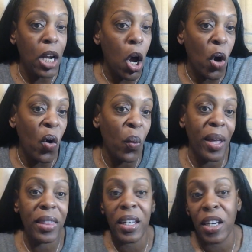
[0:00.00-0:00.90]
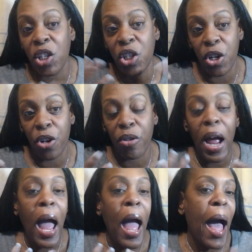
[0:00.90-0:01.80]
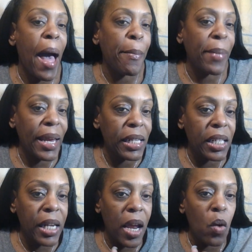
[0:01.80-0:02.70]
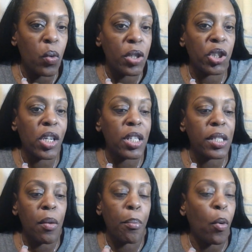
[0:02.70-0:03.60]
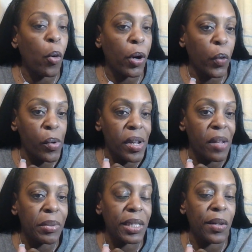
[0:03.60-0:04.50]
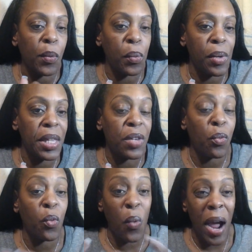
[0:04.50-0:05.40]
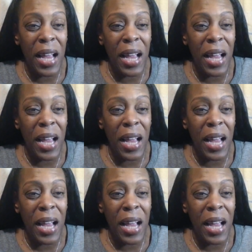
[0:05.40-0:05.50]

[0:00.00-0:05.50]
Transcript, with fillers: And then the dinner I made today was just some pork ribs with rice.